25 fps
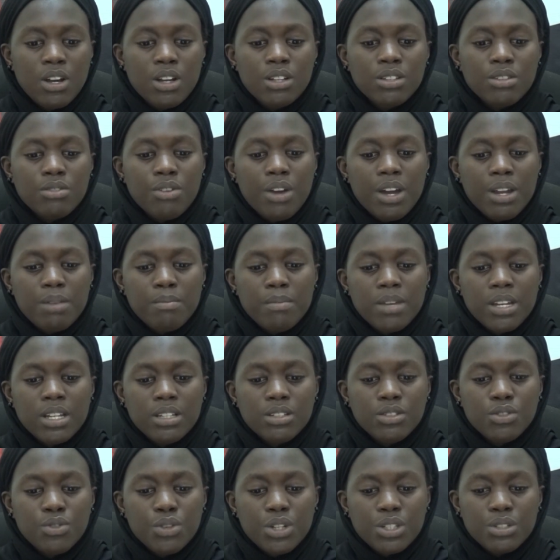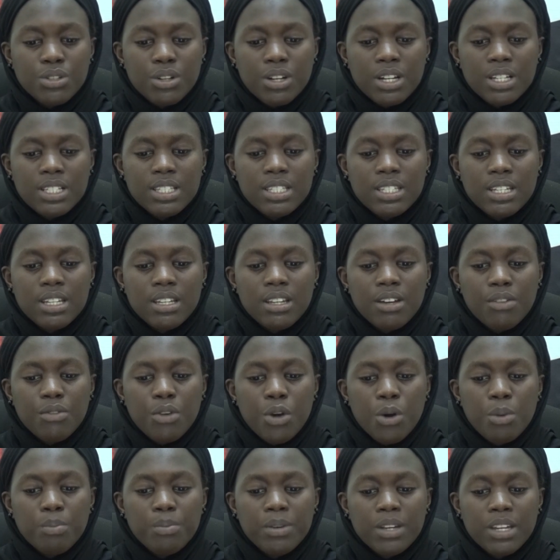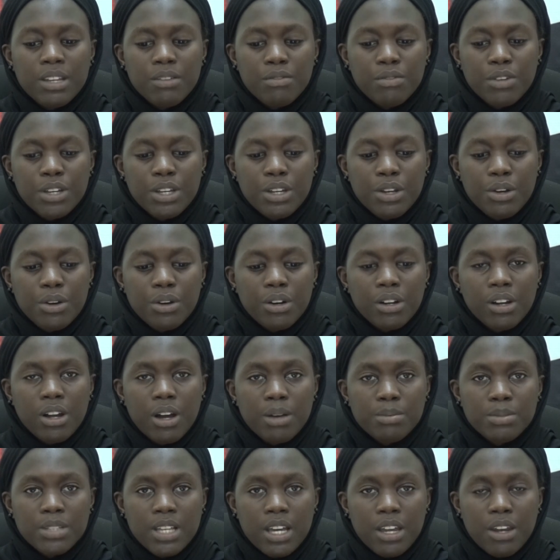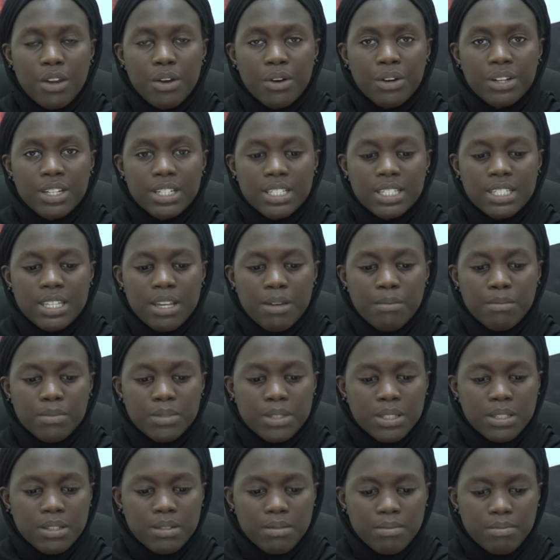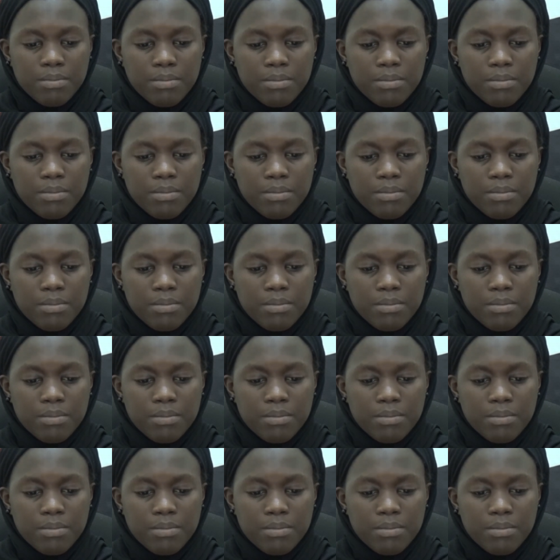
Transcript: Trade Ministry to consider reopening video clubs and other sims.